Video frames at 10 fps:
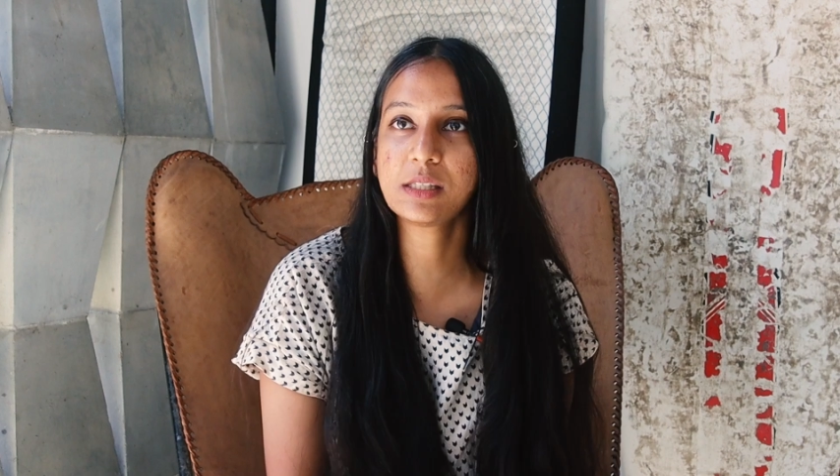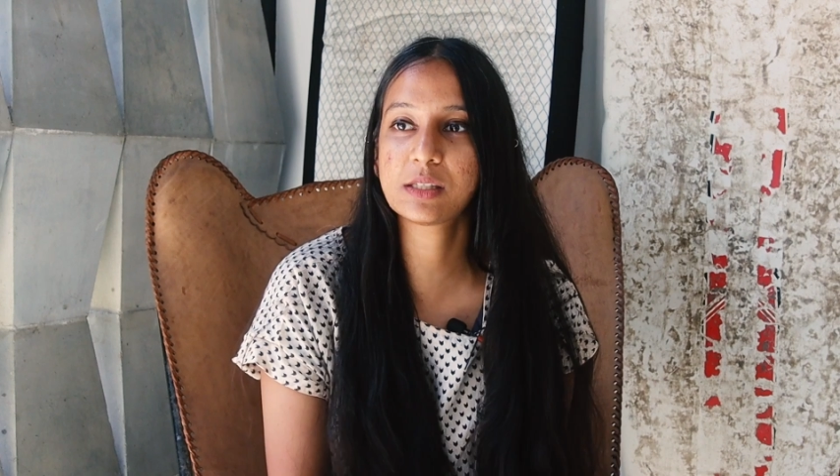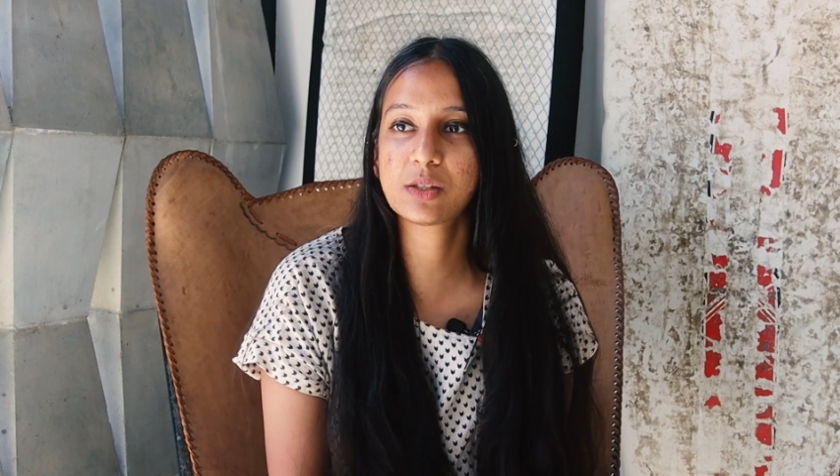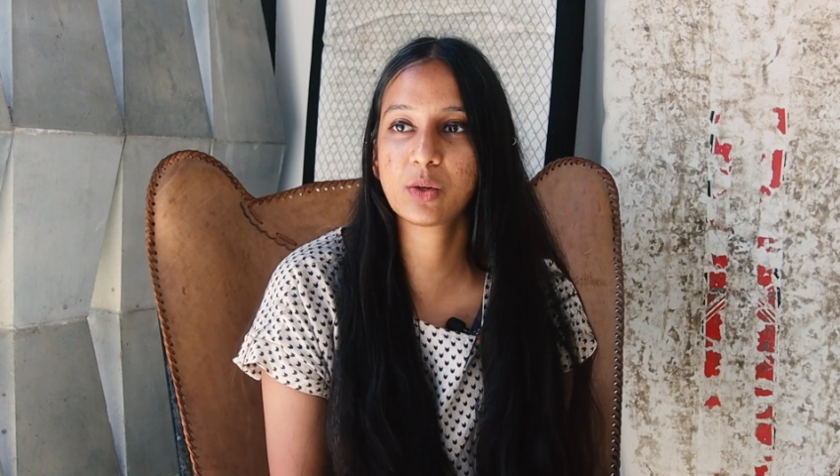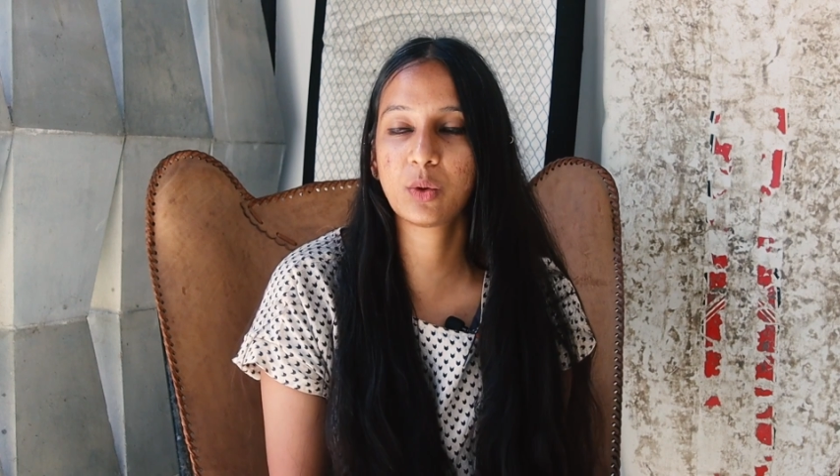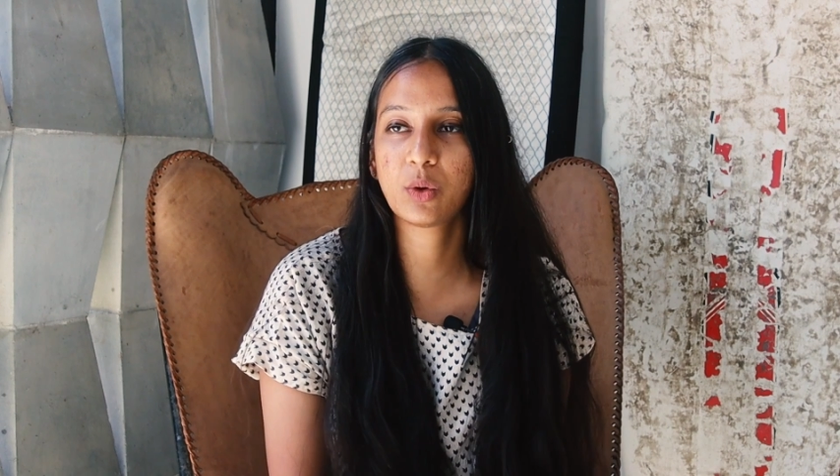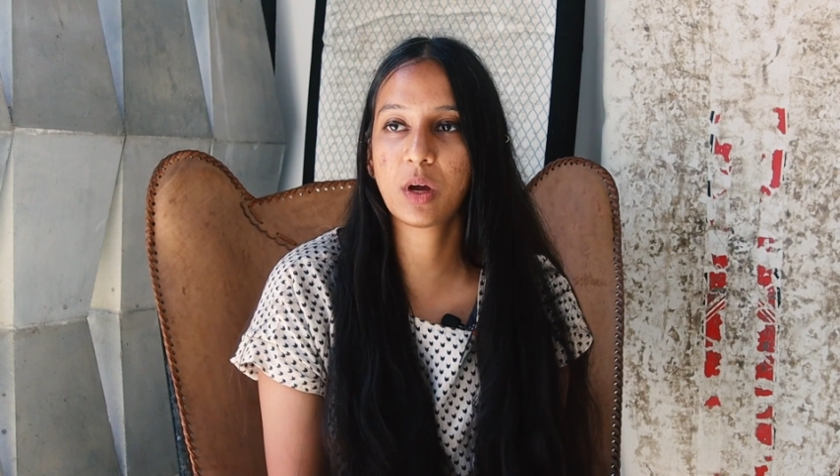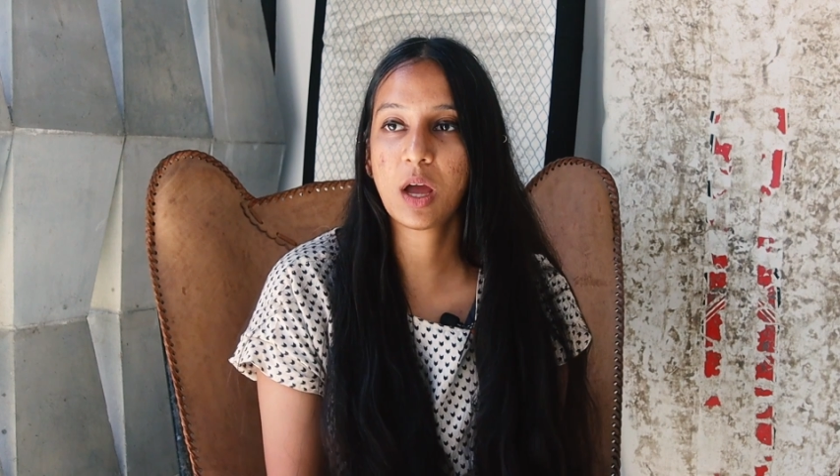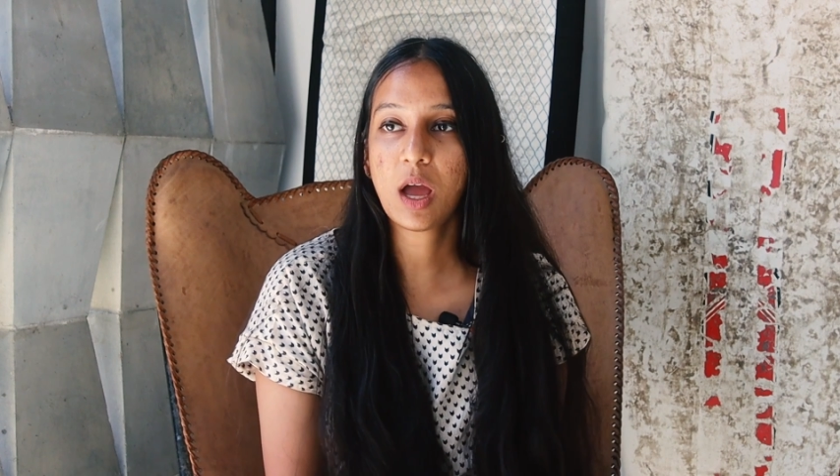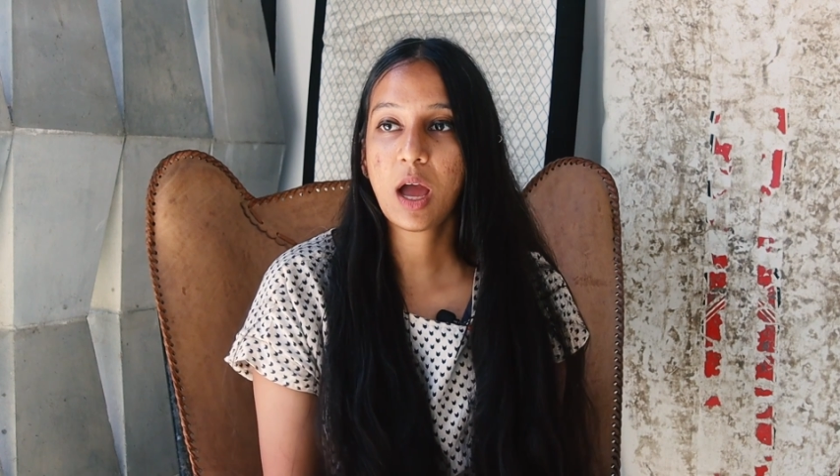
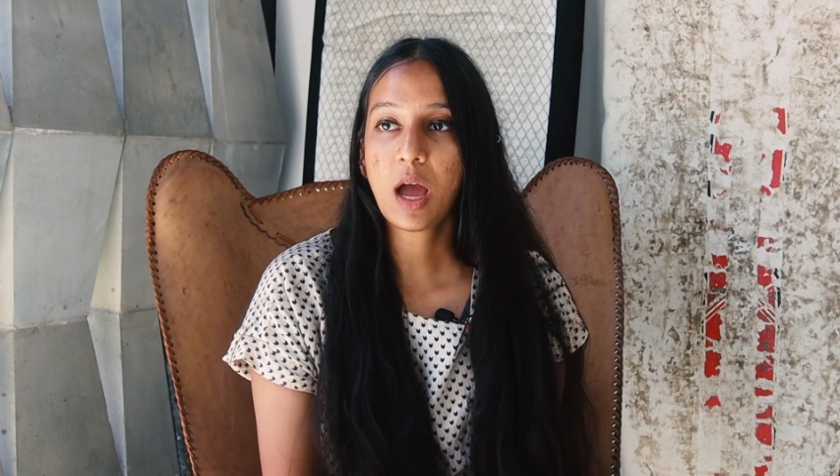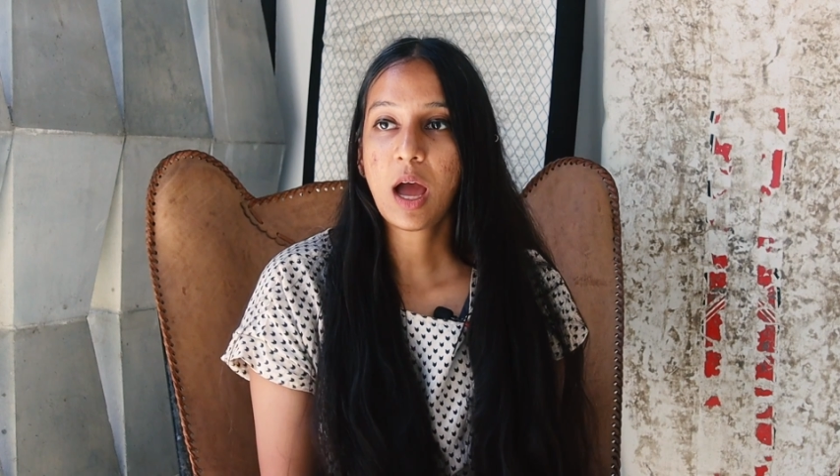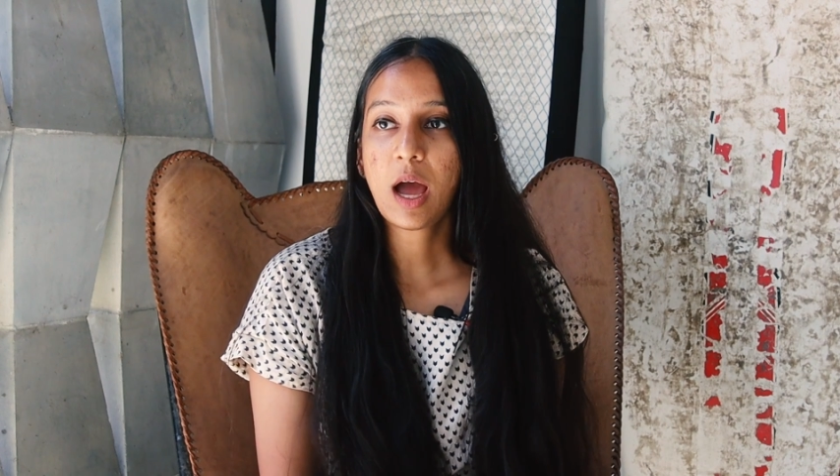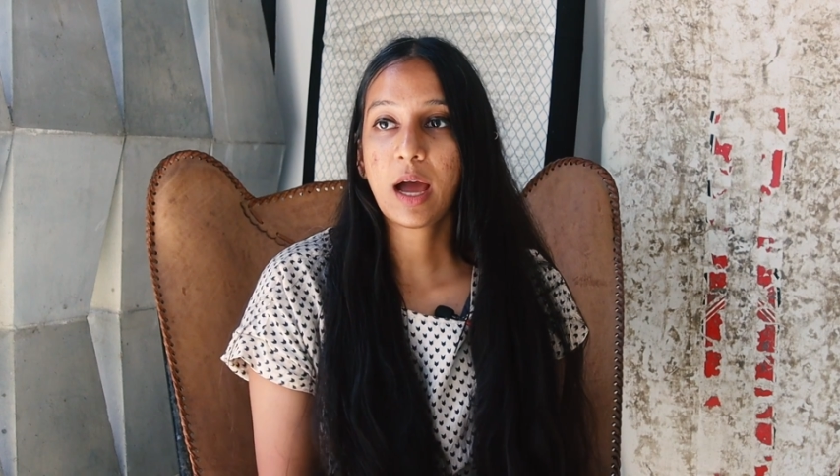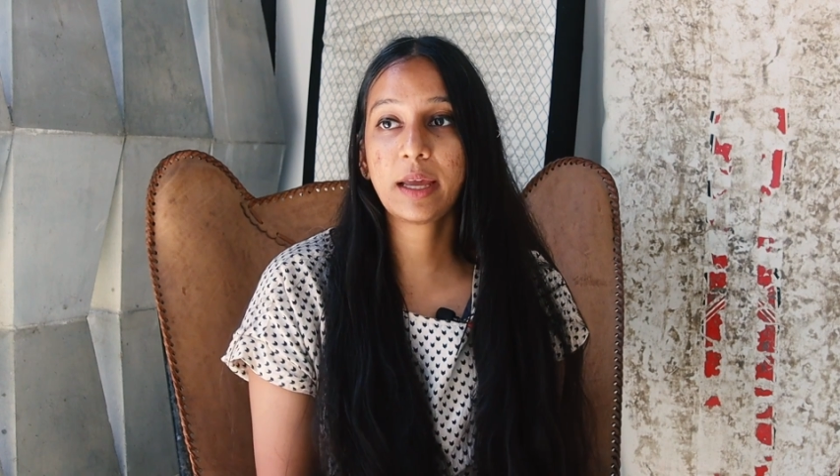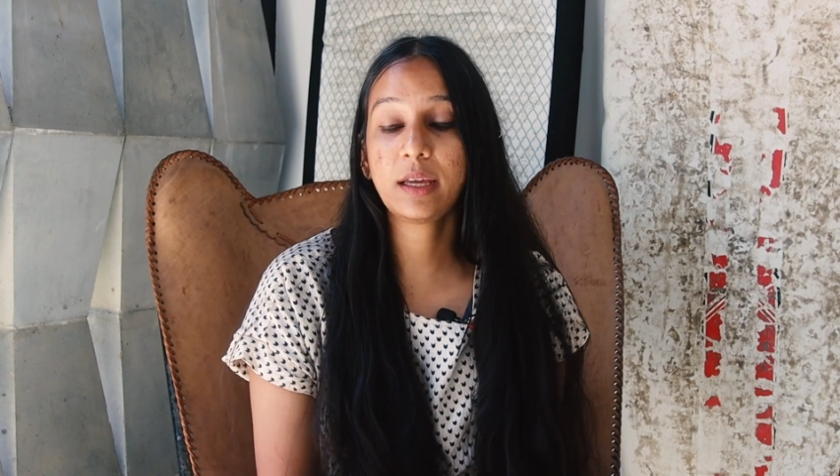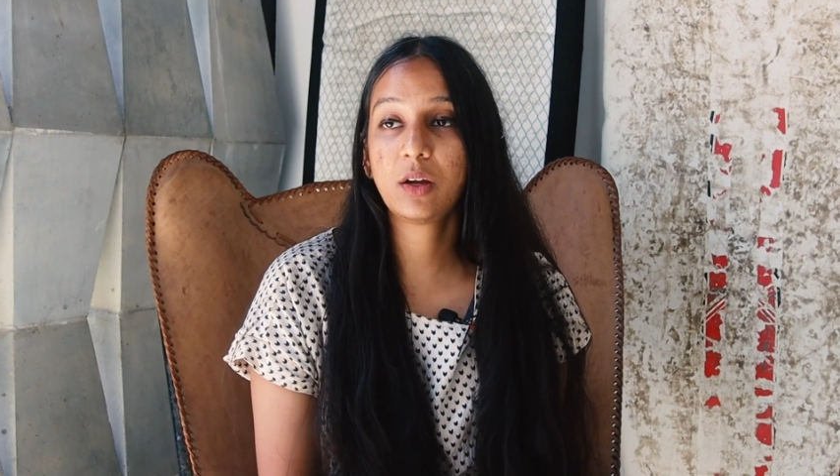So I